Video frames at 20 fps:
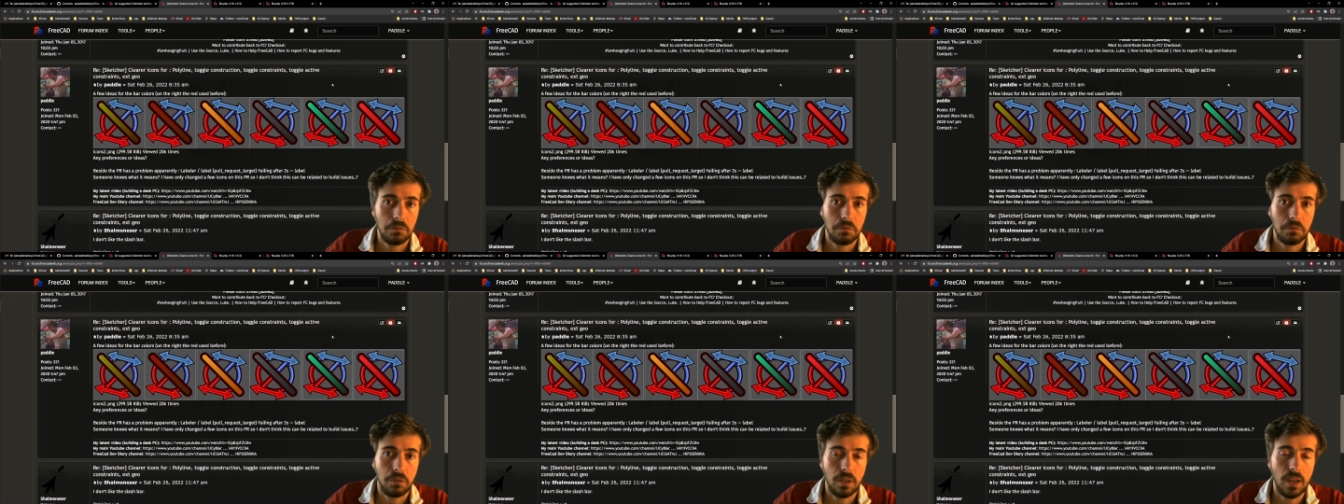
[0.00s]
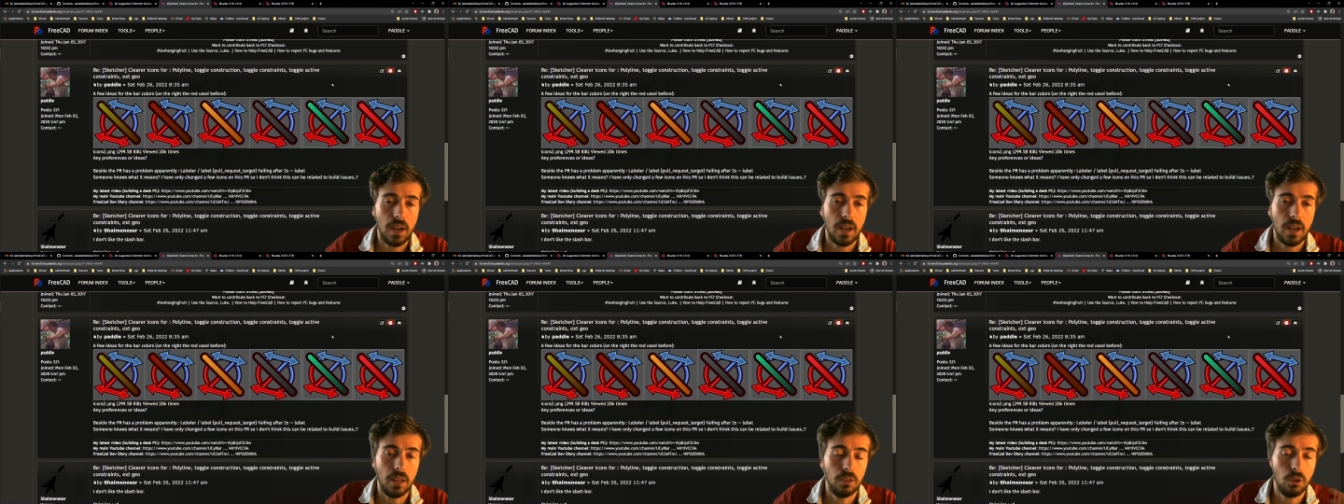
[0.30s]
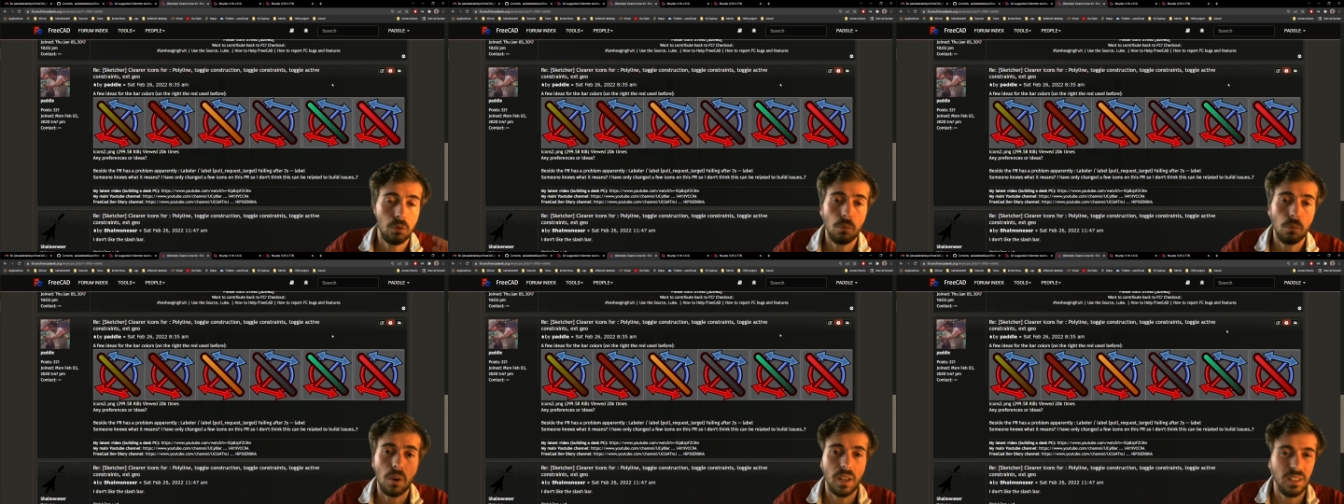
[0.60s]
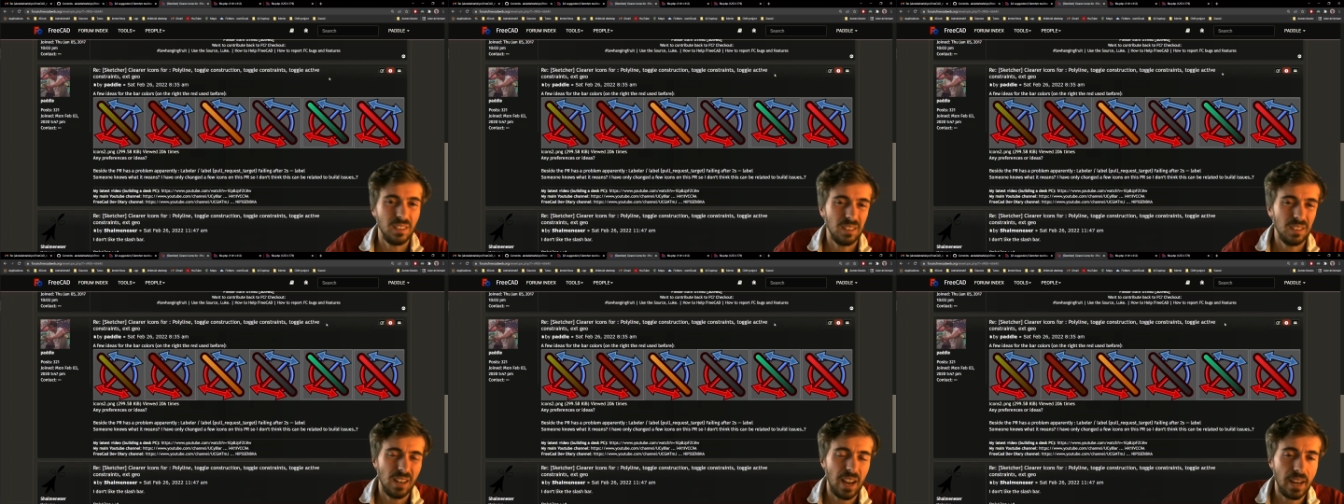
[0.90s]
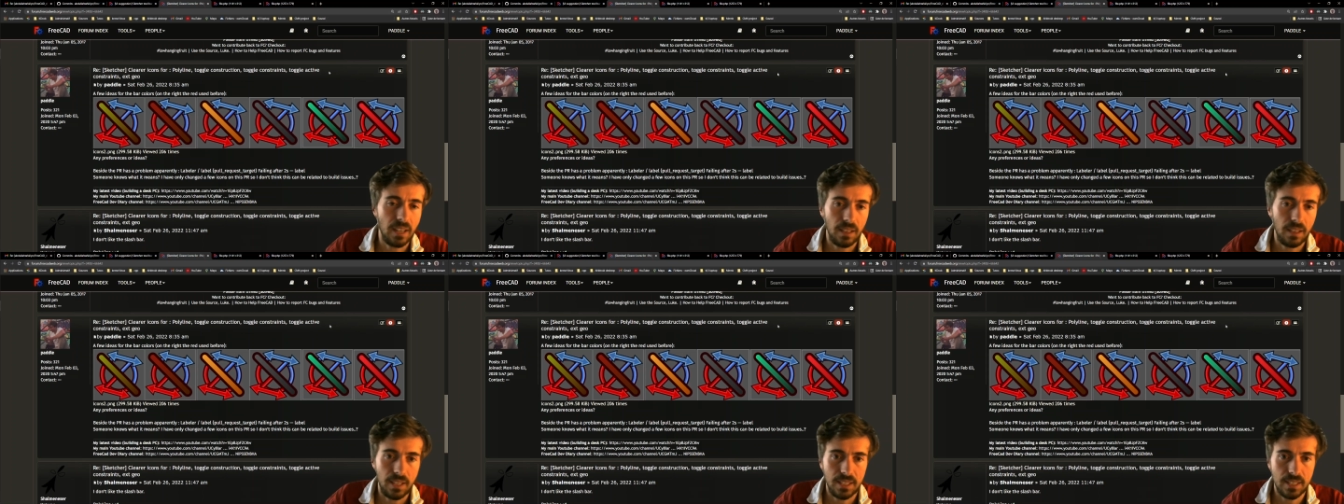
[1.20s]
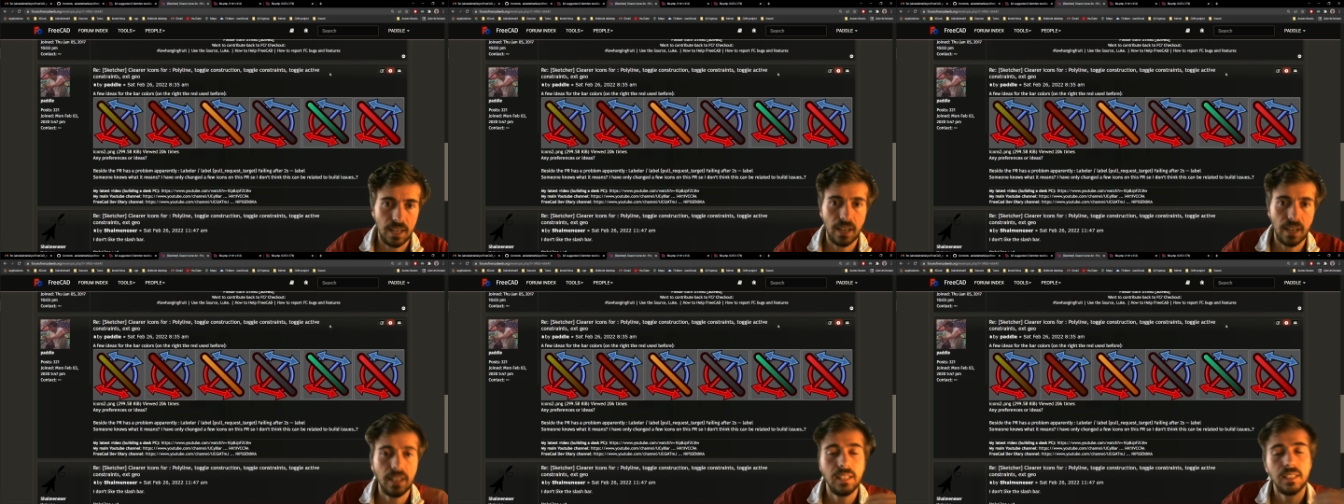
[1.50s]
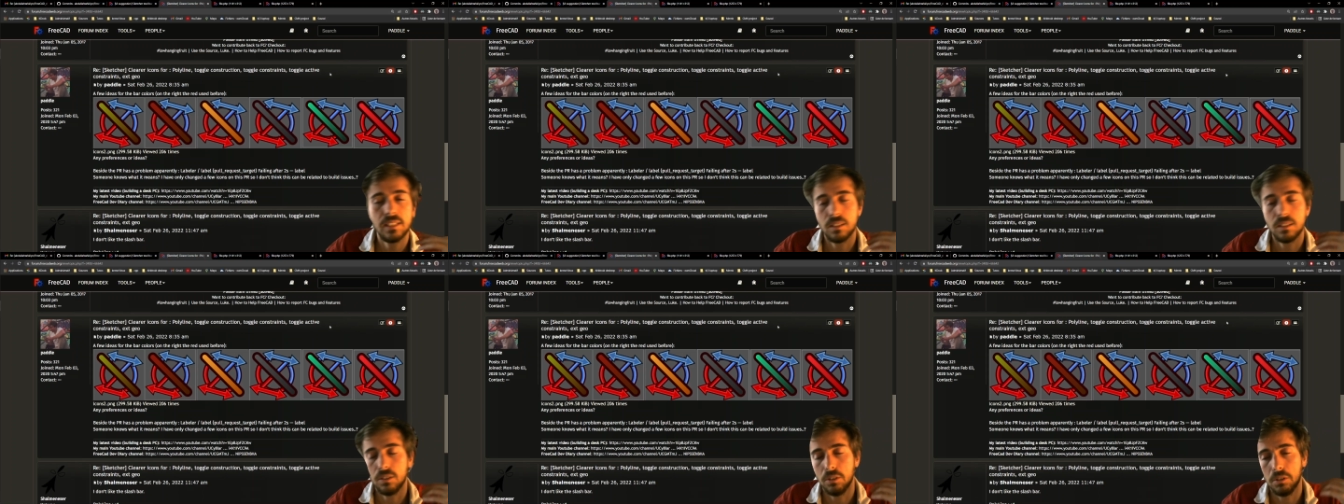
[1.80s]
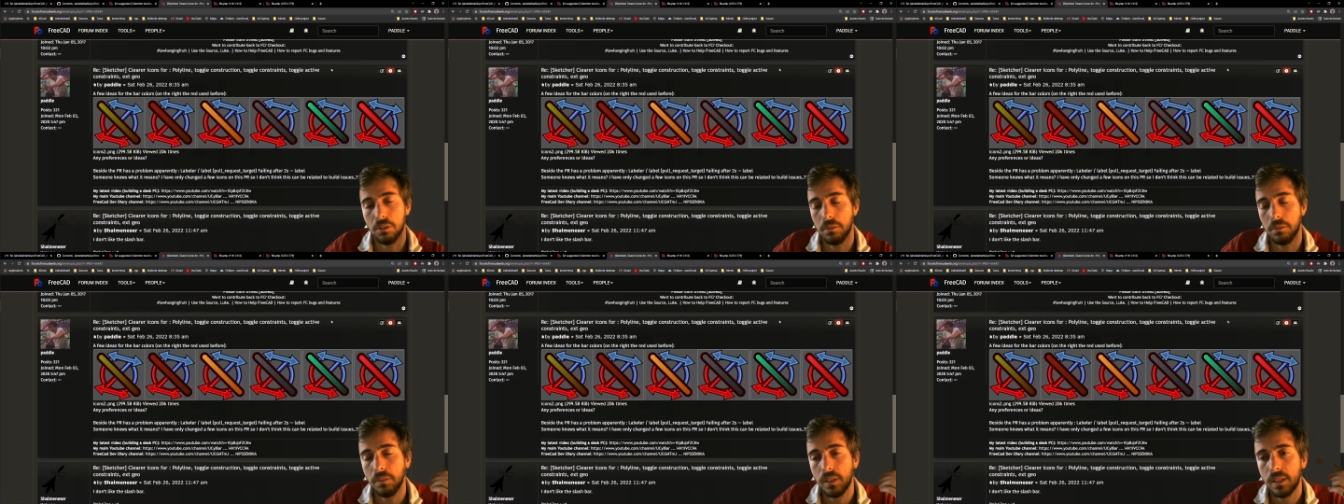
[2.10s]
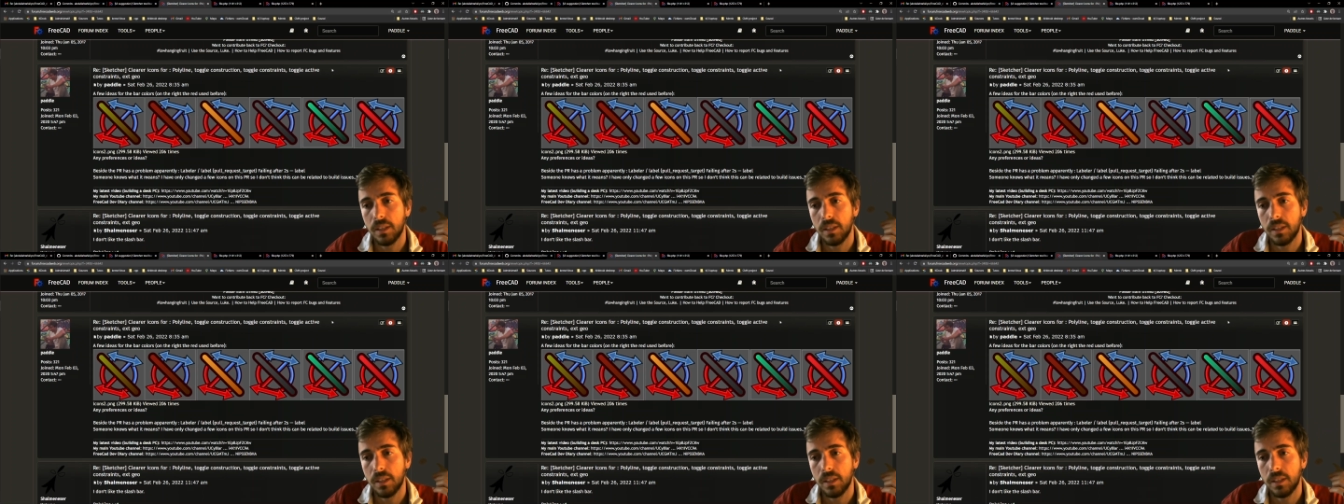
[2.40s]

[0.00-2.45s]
yeah, no one liked this ID, so